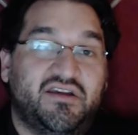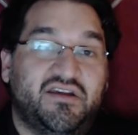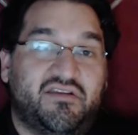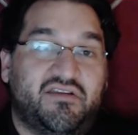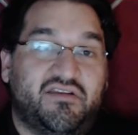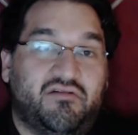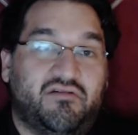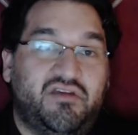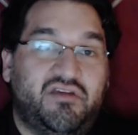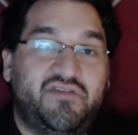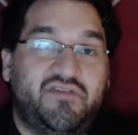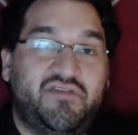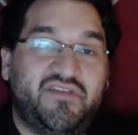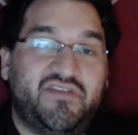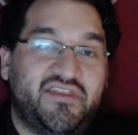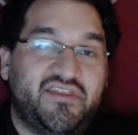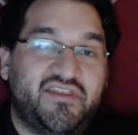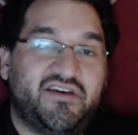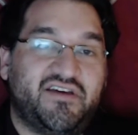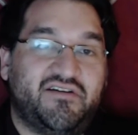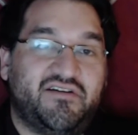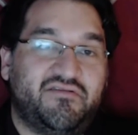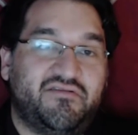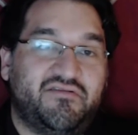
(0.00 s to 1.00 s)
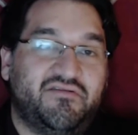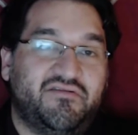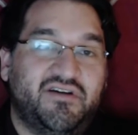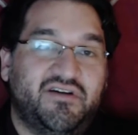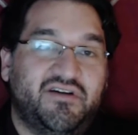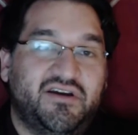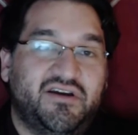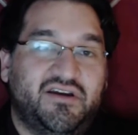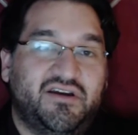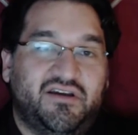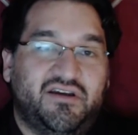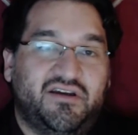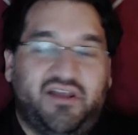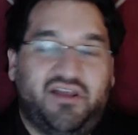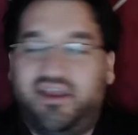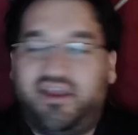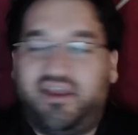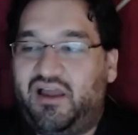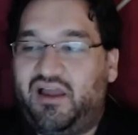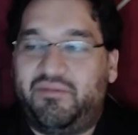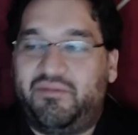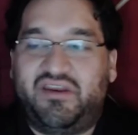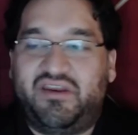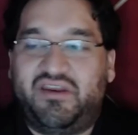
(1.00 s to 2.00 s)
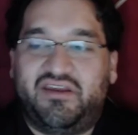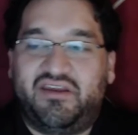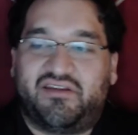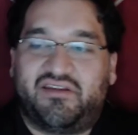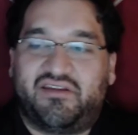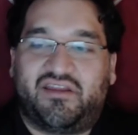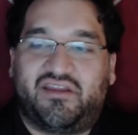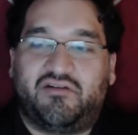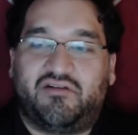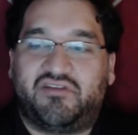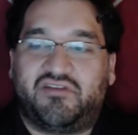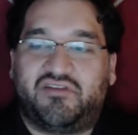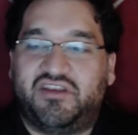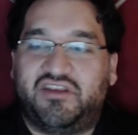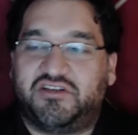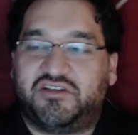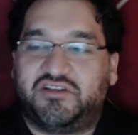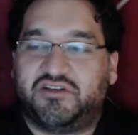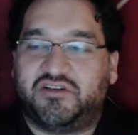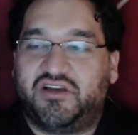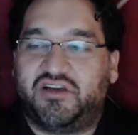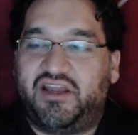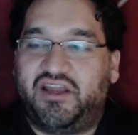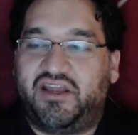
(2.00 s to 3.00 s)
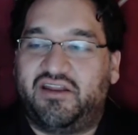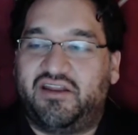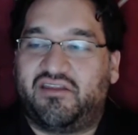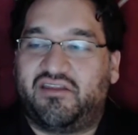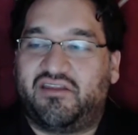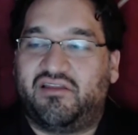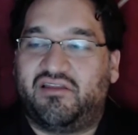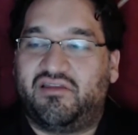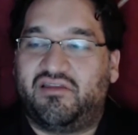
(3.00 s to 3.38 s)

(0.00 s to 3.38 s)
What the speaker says: So even though like I'm an ESL teacher and it's